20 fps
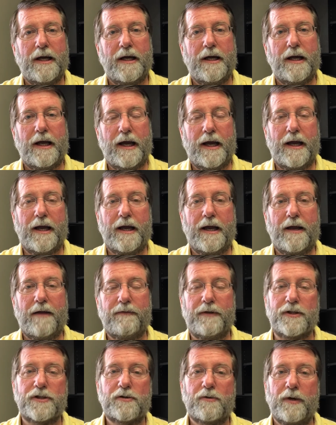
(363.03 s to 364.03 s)
and
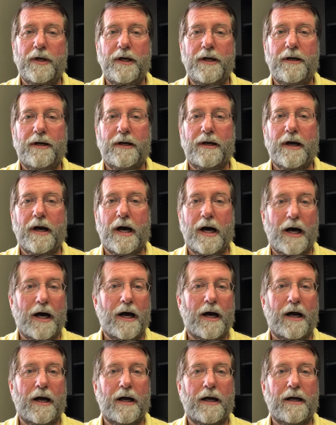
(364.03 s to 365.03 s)
this week
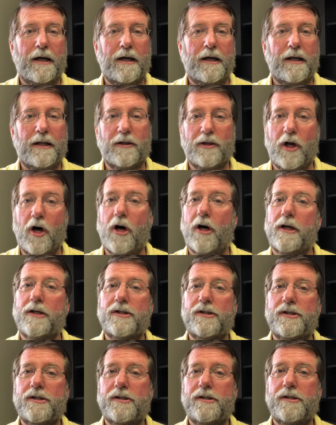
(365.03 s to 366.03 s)
I
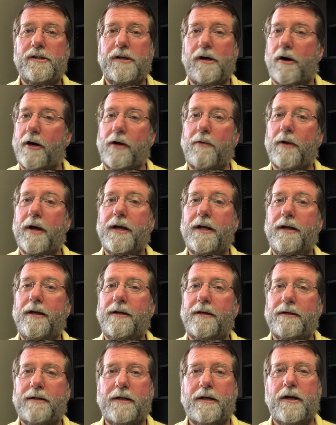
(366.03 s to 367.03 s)
lost, are you ready?
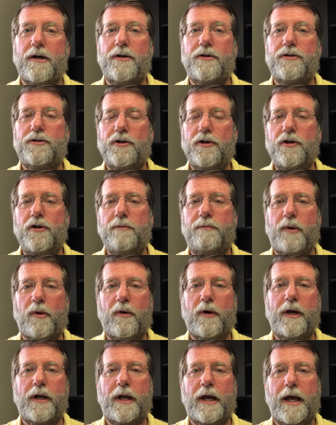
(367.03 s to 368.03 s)

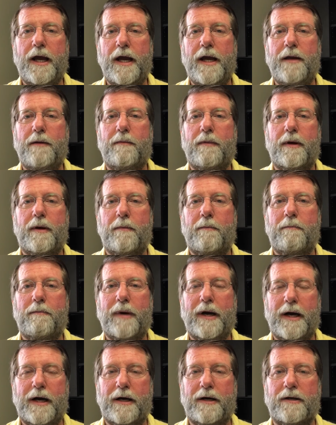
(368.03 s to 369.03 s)
2.8
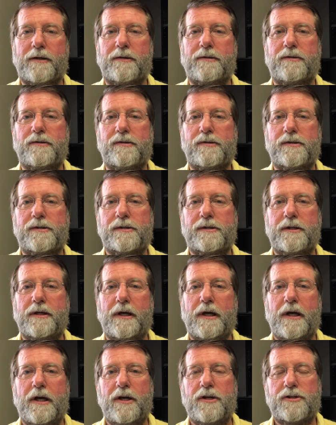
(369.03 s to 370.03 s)
pounds.
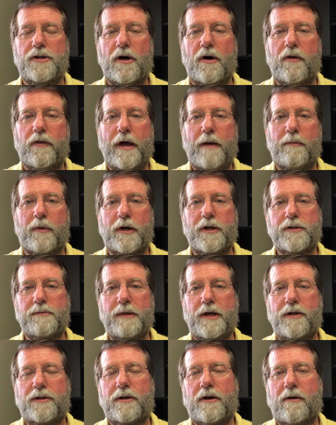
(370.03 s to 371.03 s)
So that brings
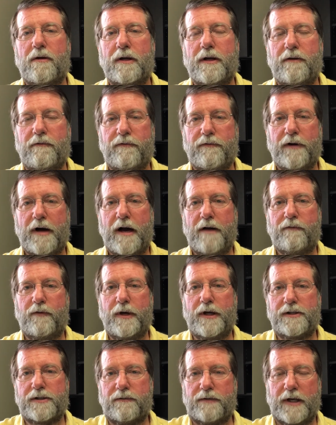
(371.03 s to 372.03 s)
me a total in 5
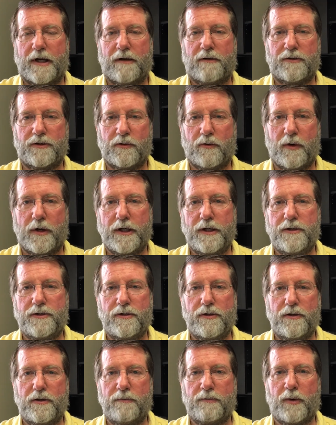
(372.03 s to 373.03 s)
weeks of down
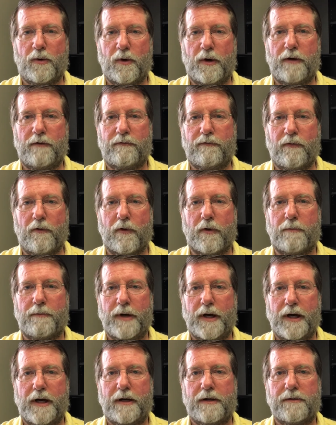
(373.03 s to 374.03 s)
22.4
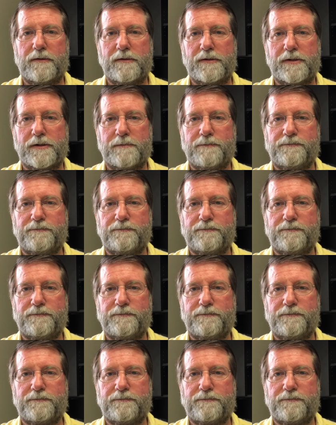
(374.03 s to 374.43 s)
pounds.